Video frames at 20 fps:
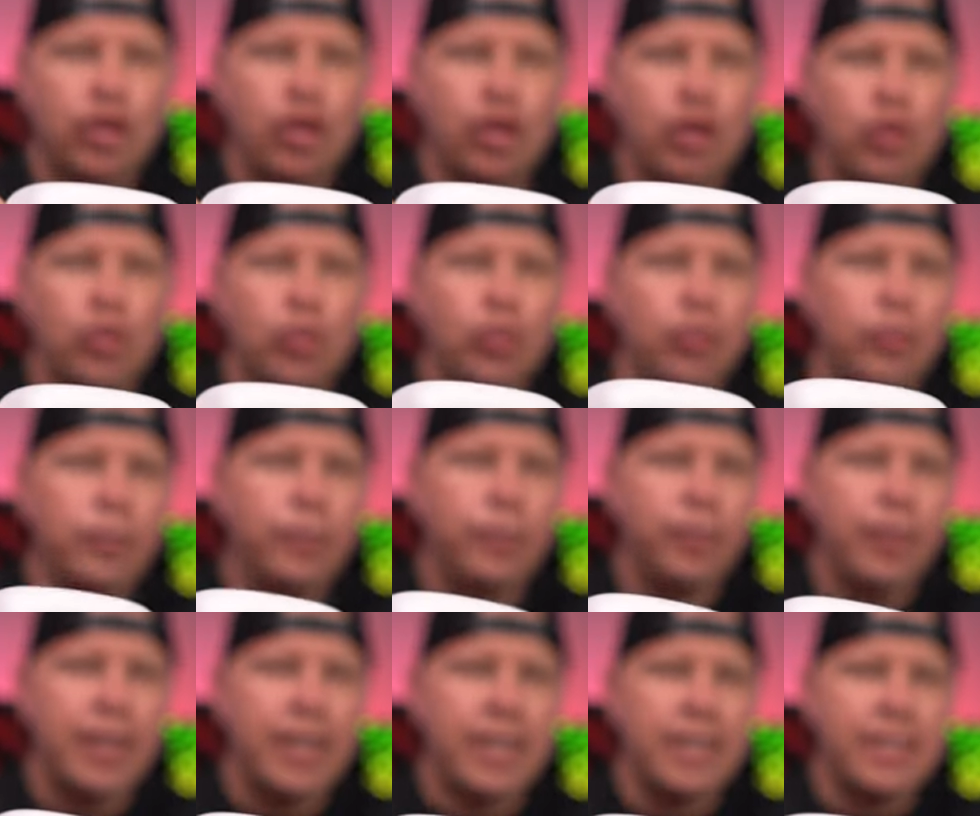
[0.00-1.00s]

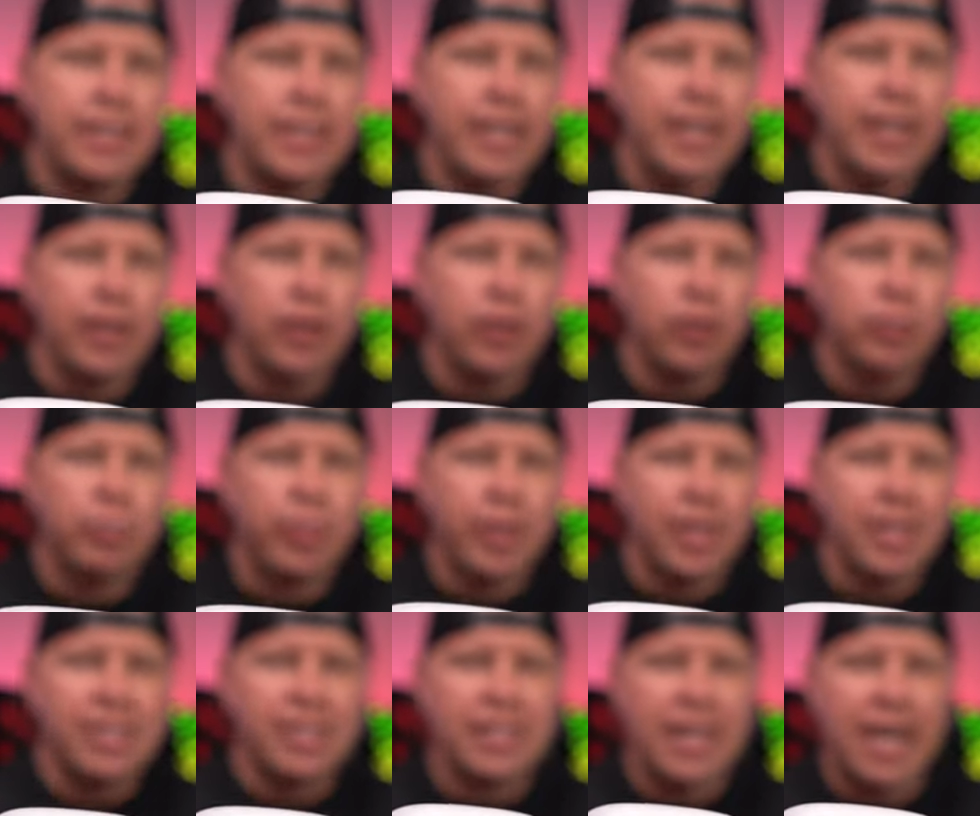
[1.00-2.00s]
TuneFlex
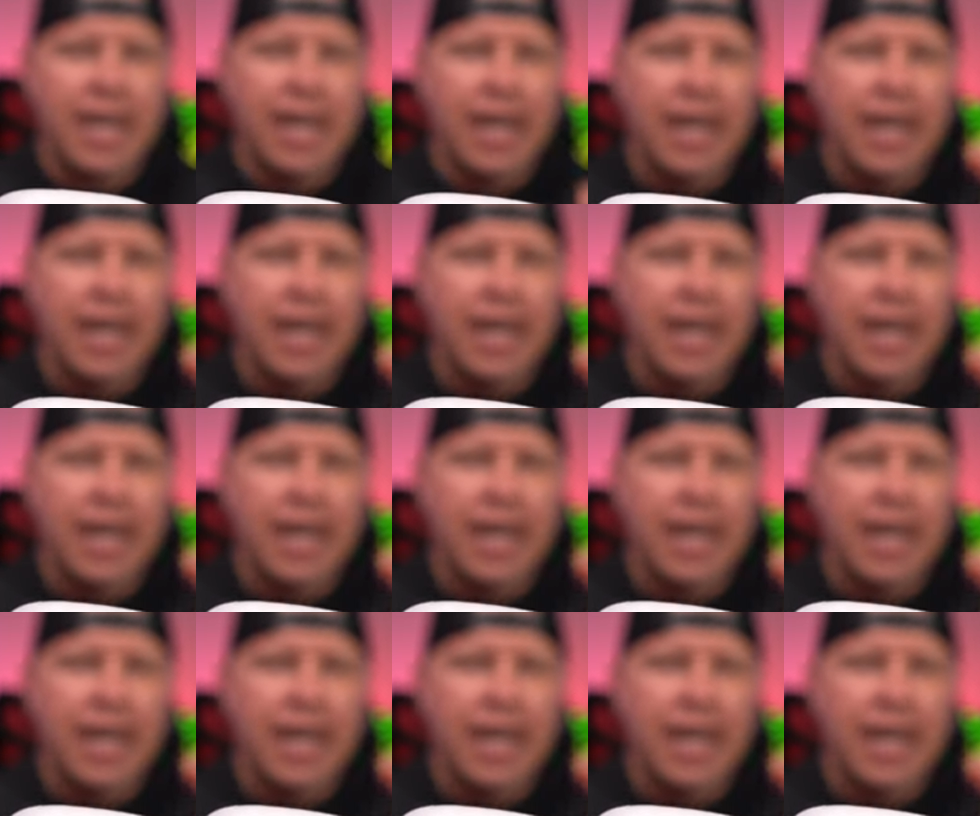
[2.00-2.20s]
earbuds.